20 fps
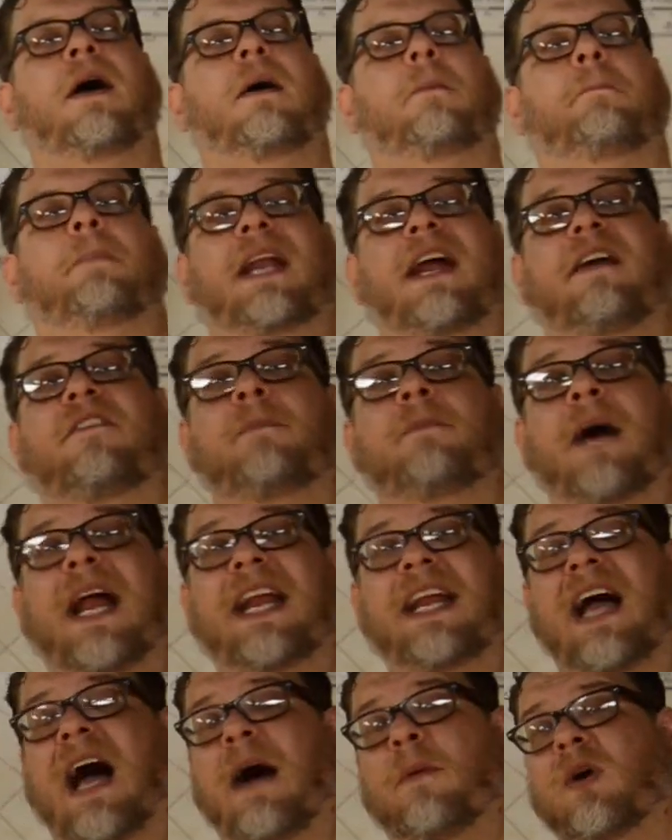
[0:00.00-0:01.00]
But
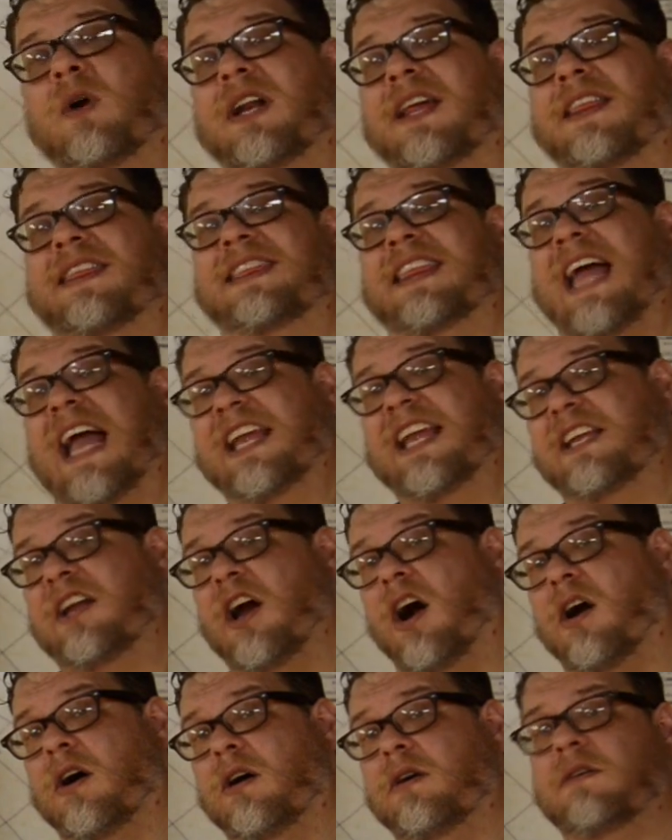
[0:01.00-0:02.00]
everybody, I want to thank
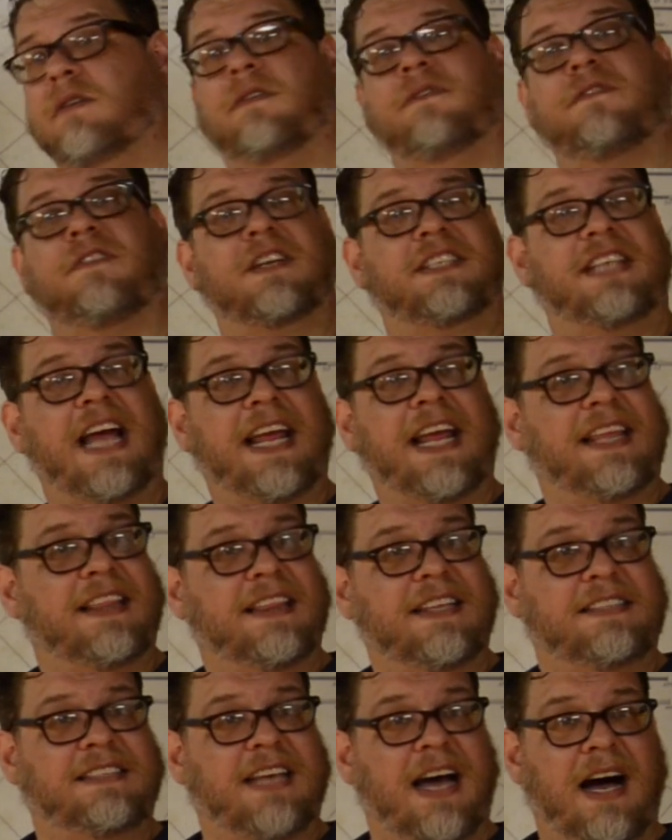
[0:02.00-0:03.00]
y'all for taking
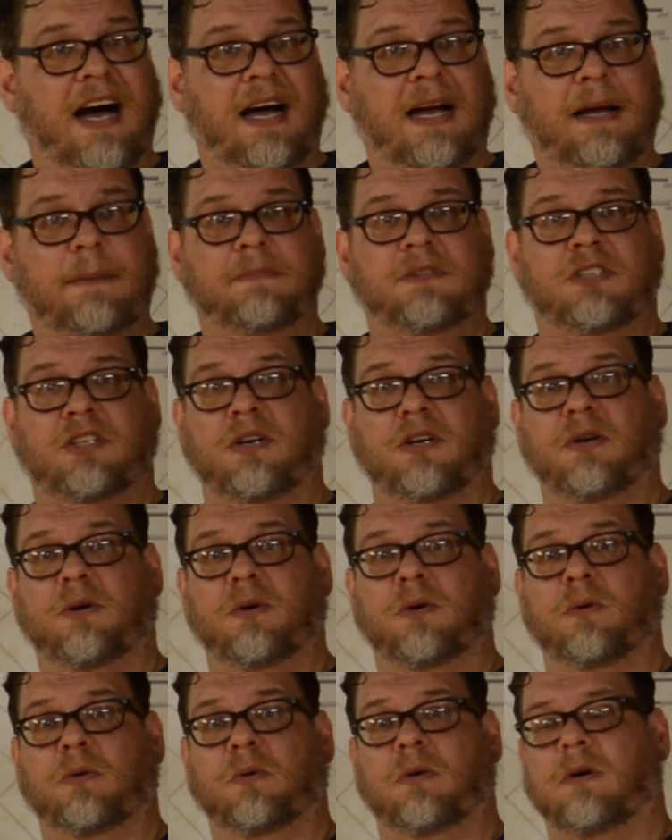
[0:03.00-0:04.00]
the time
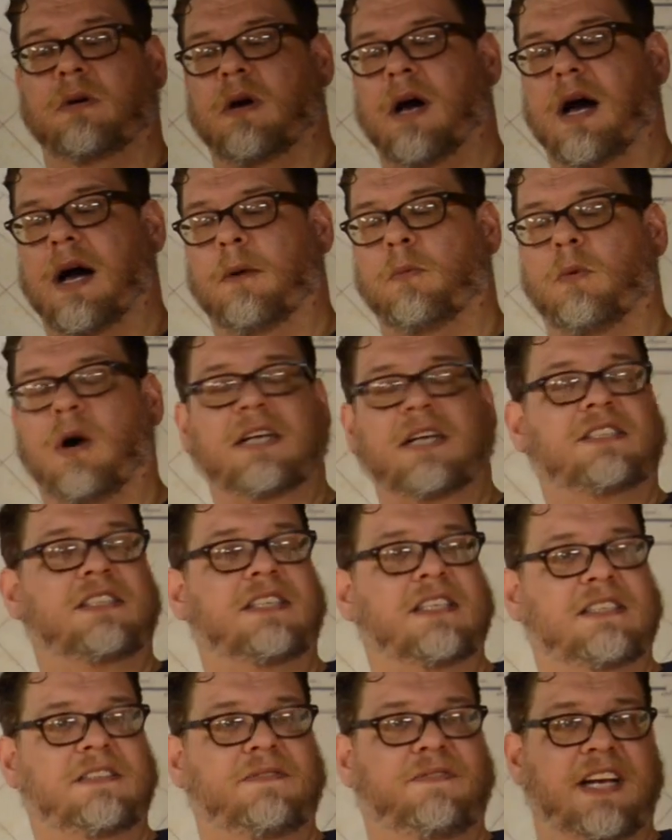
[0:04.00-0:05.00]
to watch
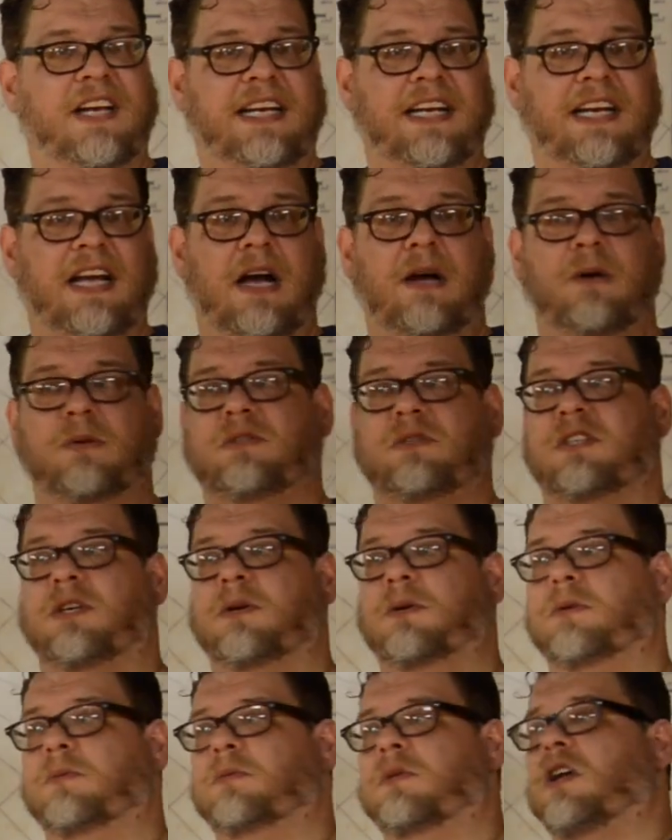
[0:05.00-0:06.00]
this video,
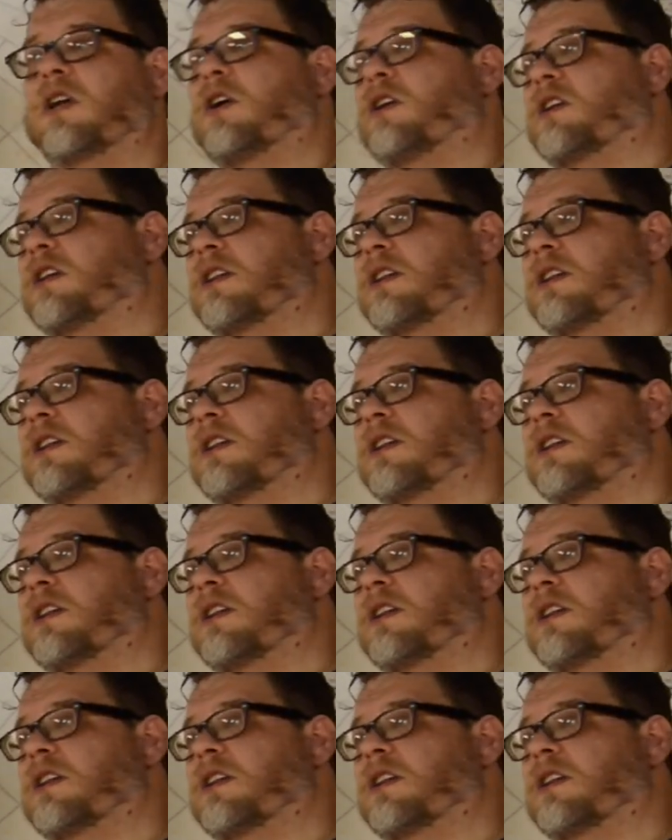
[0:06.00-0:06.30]
to learn a